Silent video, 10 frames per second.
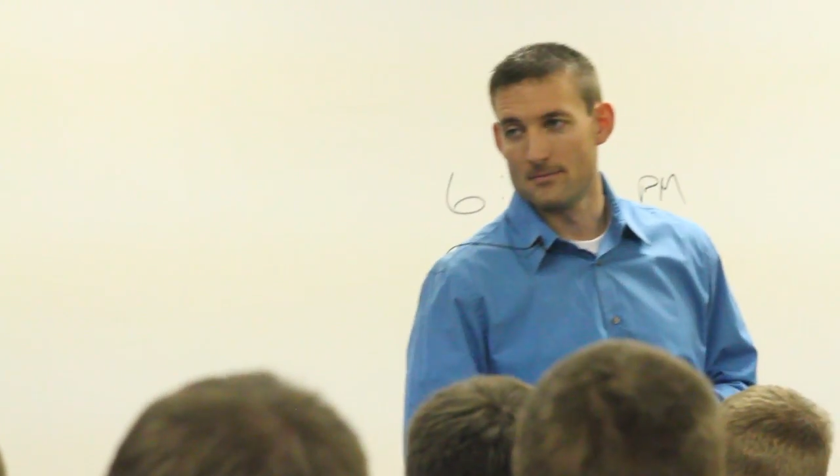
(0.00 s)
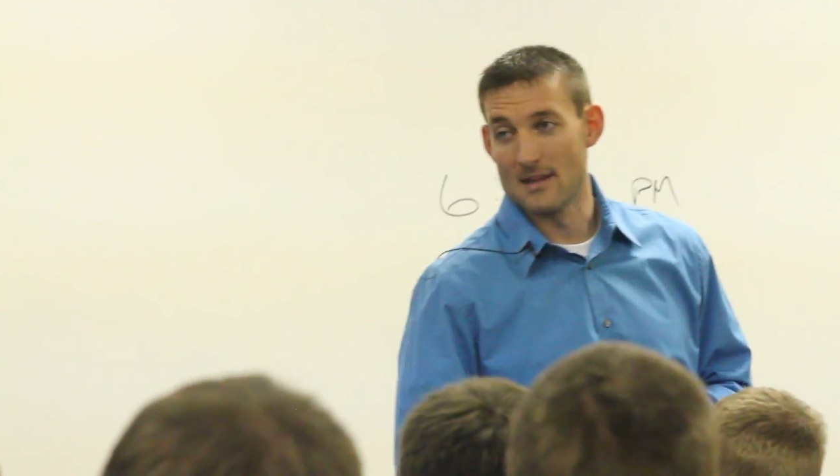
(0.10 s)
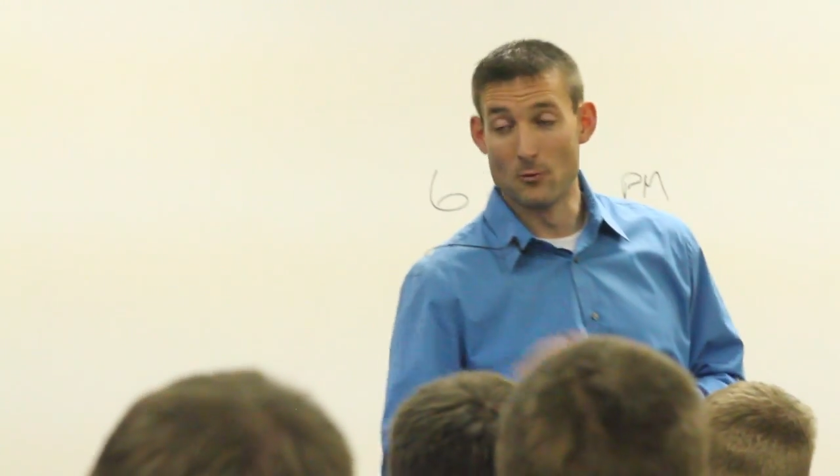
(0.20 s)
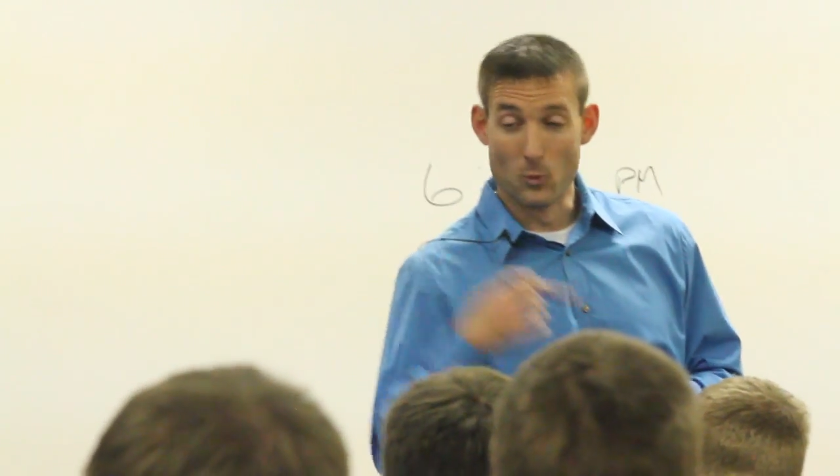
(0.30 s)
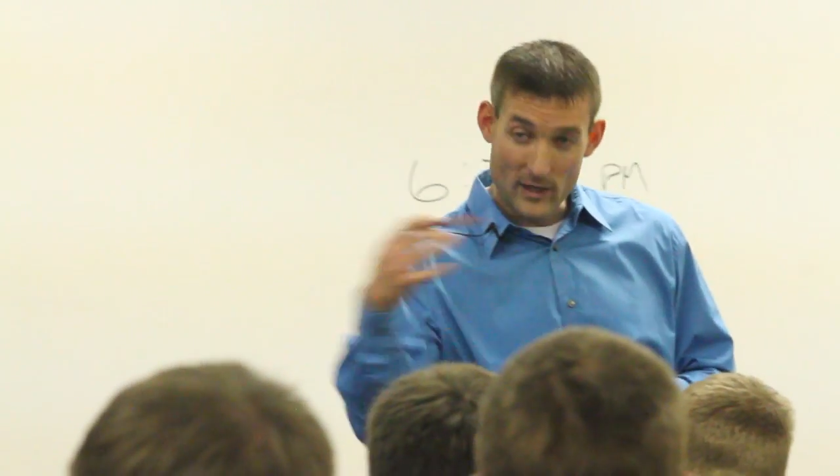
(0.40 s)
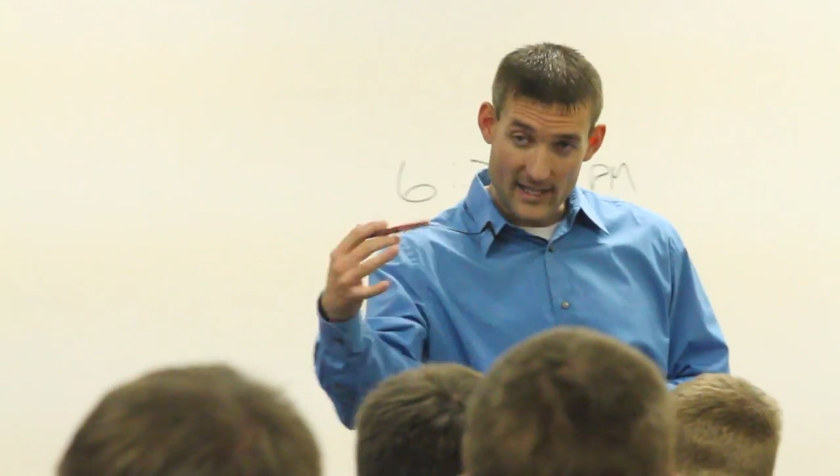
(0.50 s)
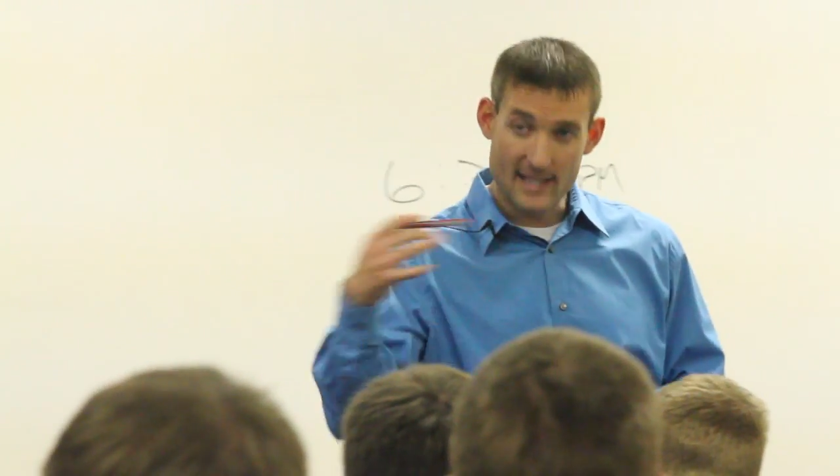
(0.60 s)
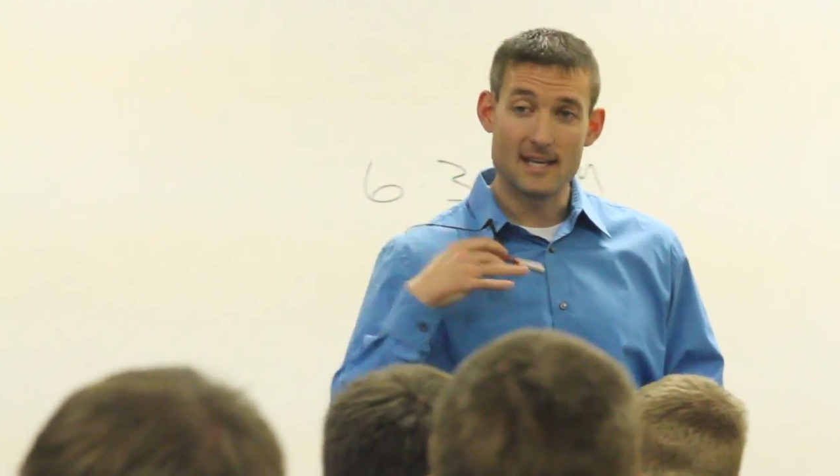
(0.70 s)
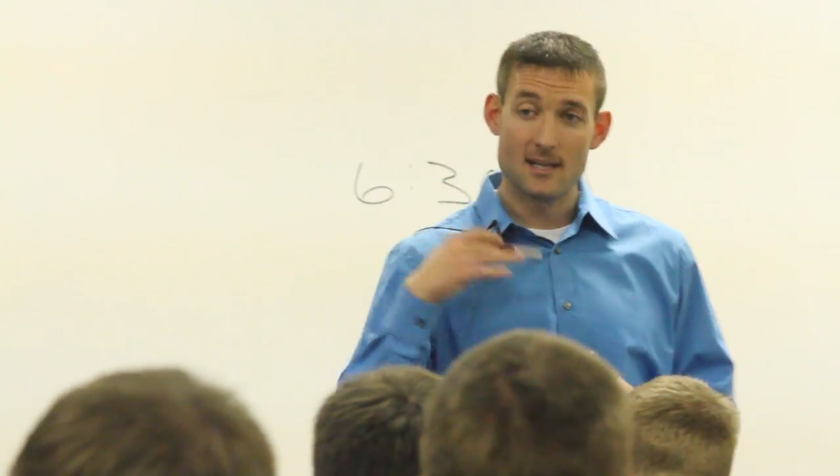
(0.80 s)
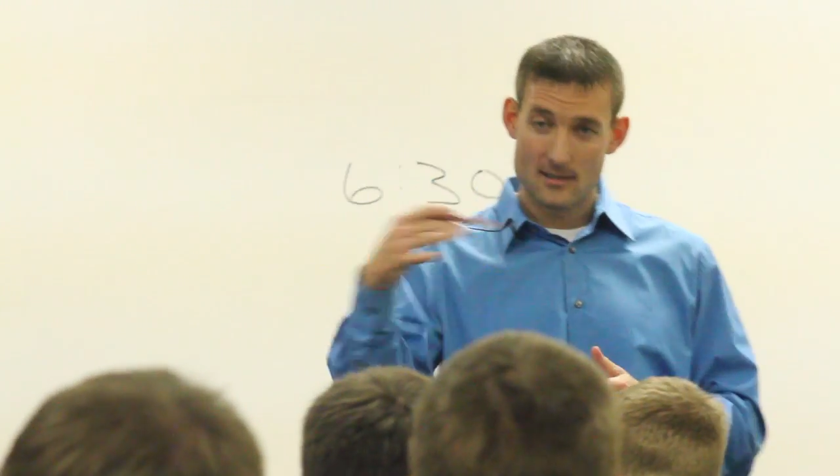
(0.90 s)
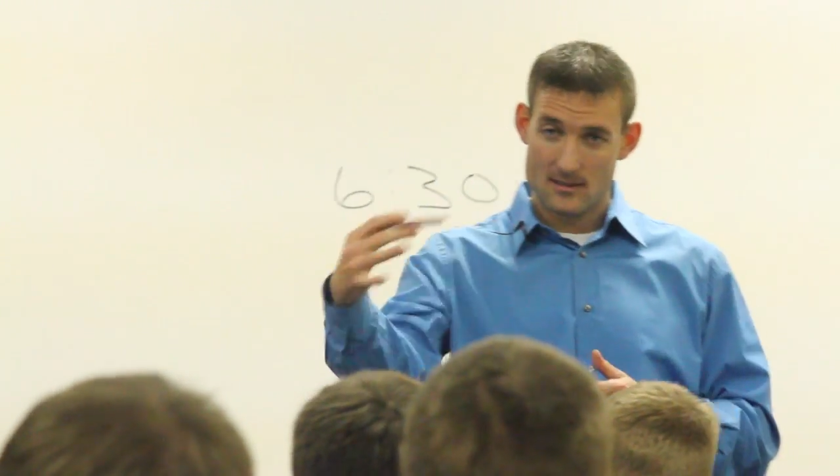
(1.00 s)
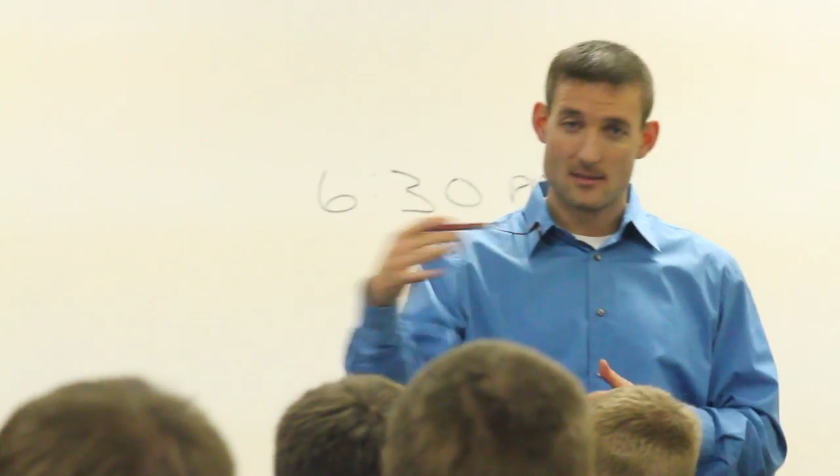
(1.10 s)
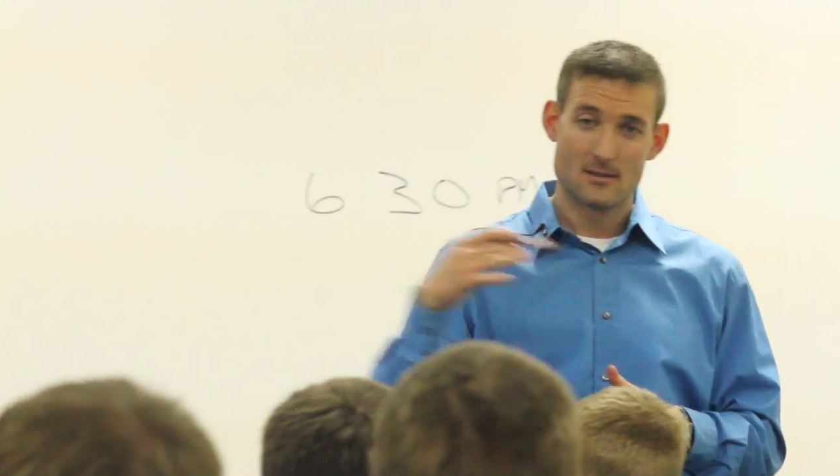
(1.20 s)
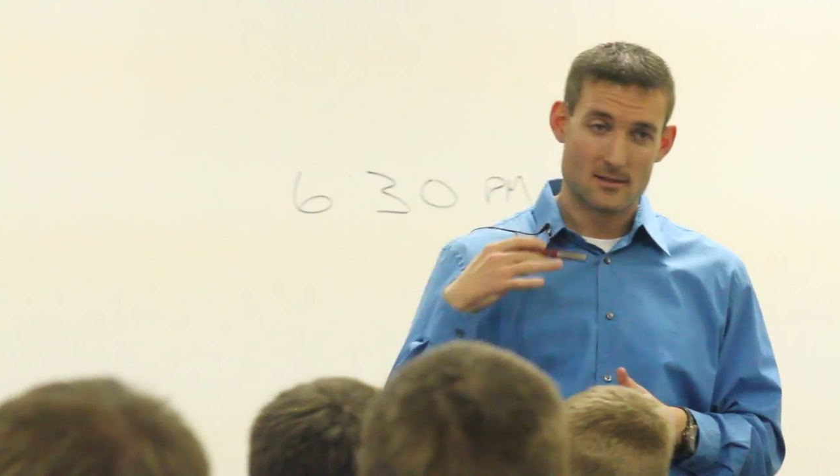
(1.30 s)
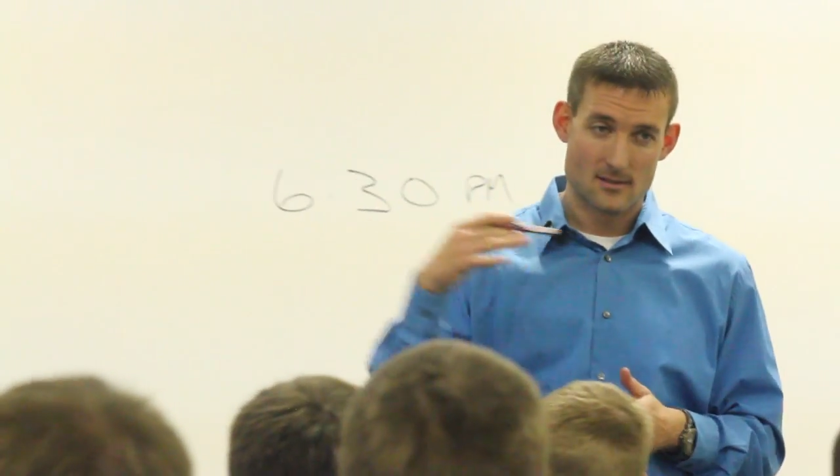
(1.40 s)
And we
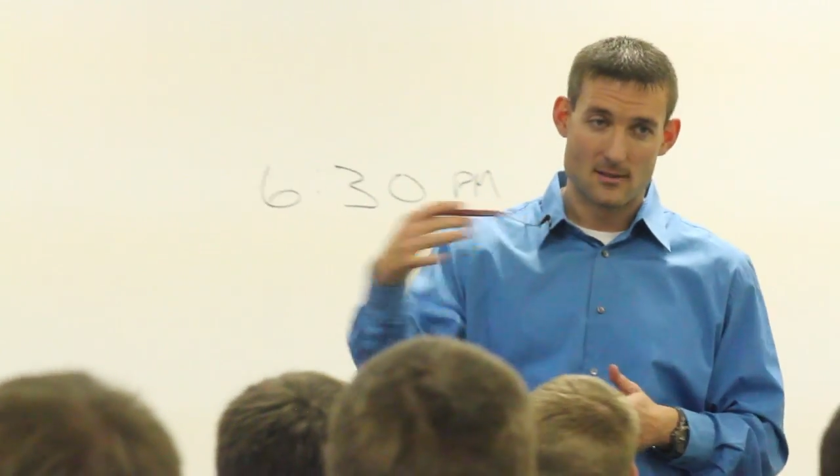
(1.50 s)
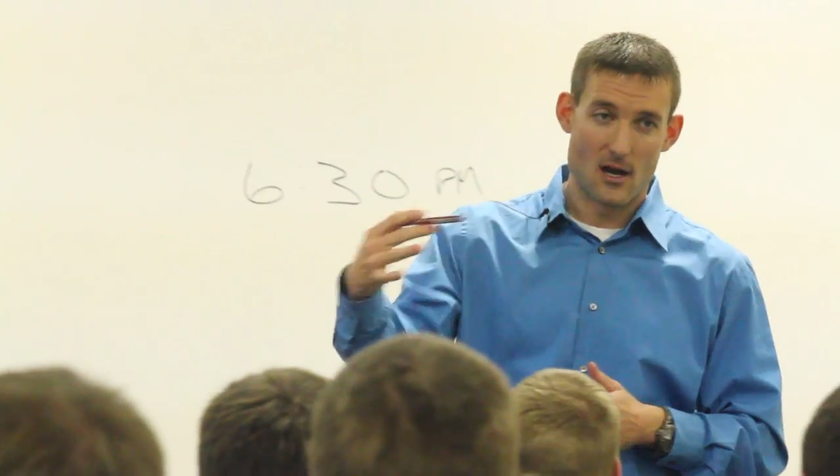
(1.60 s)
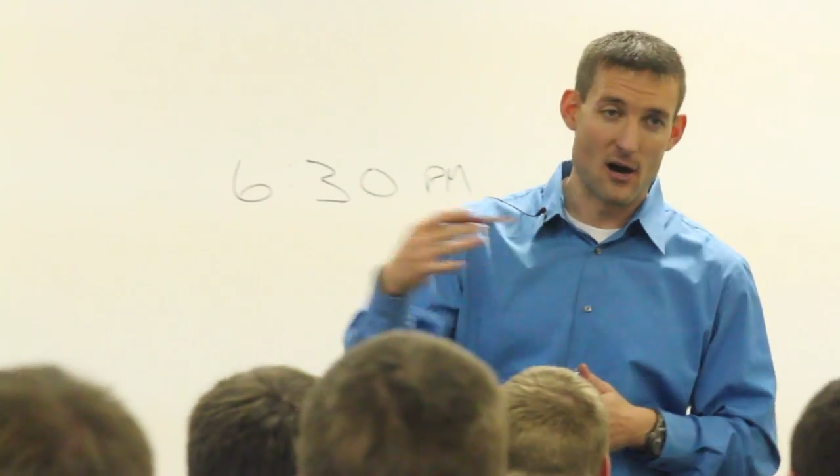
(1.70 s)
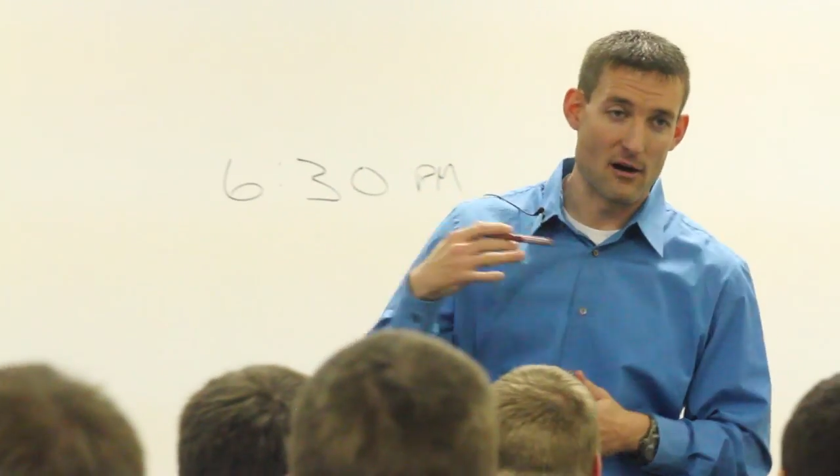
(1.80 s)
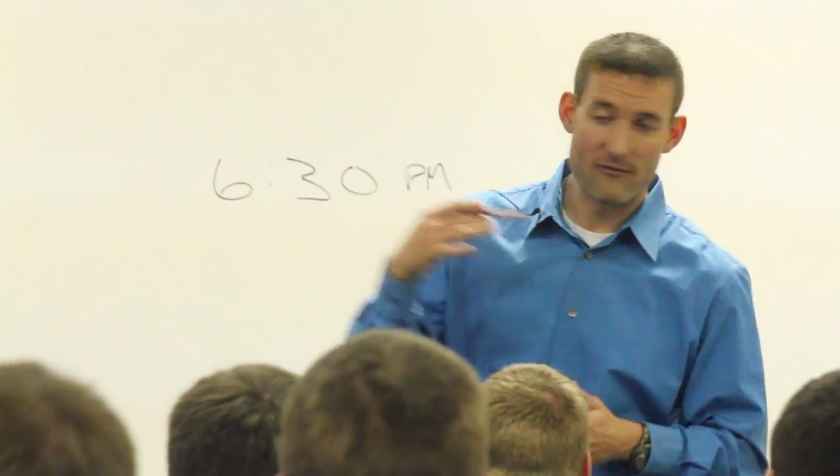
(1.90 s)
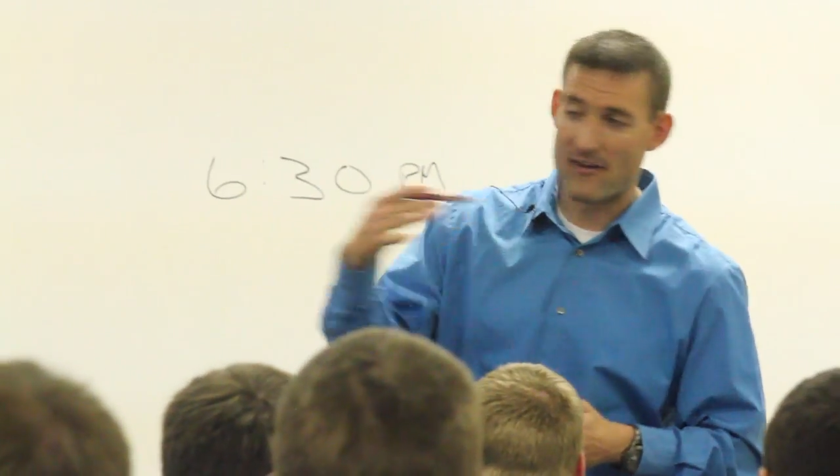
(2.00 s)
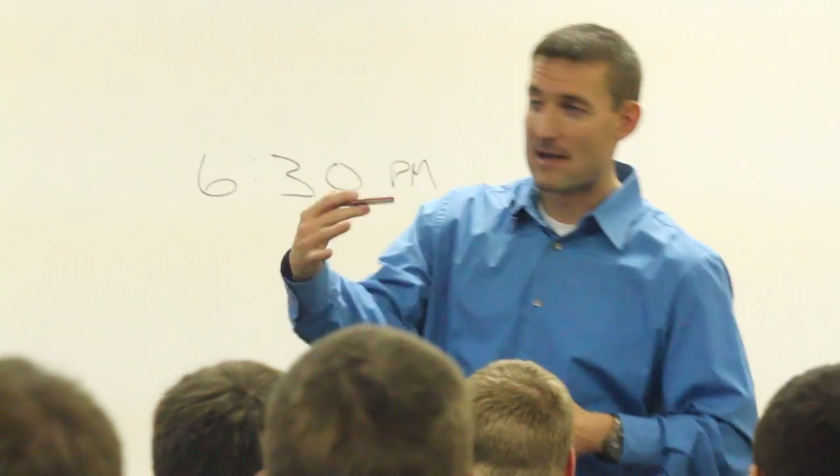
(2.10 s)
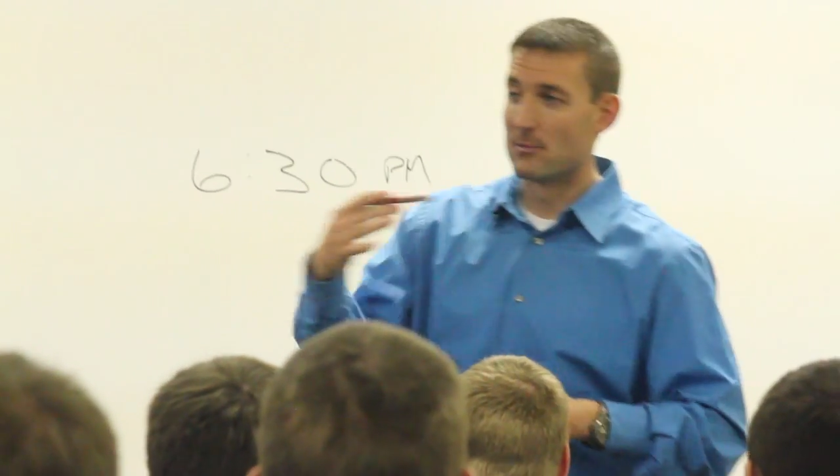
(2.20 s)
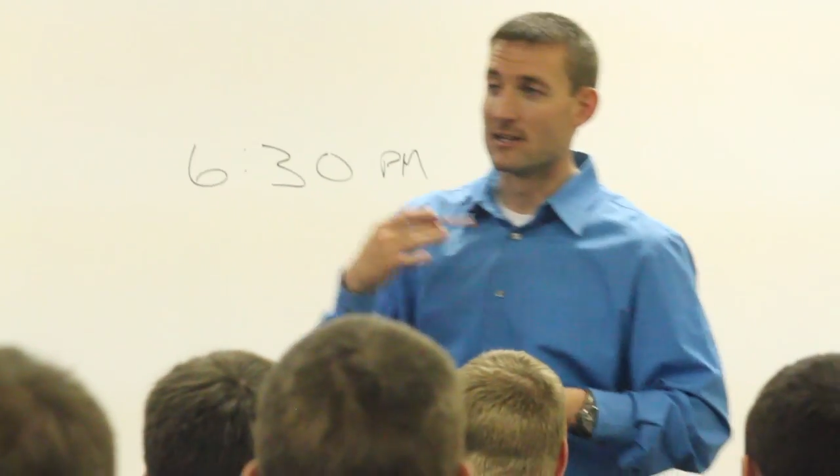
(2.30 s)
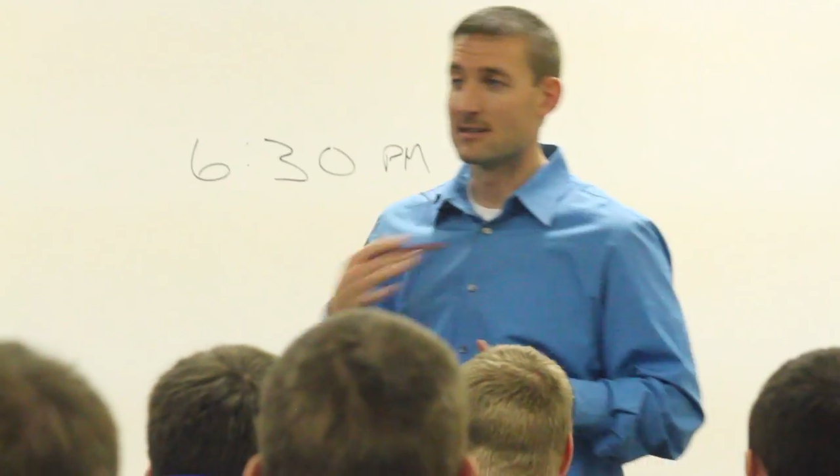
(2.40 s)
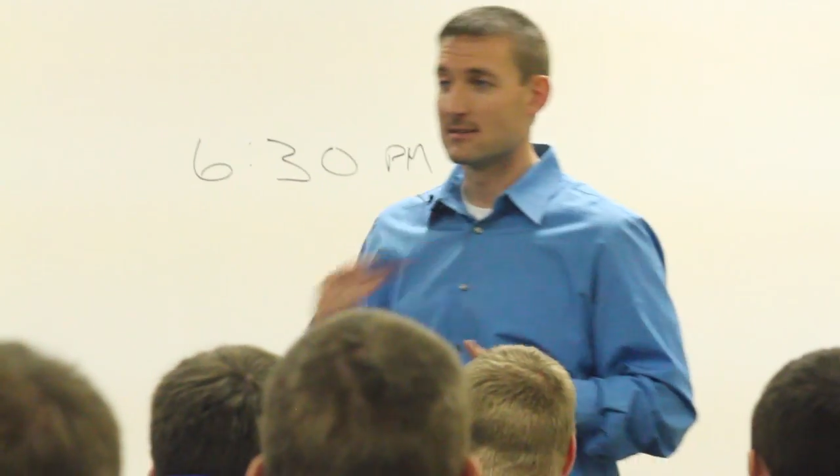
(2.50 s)
our family.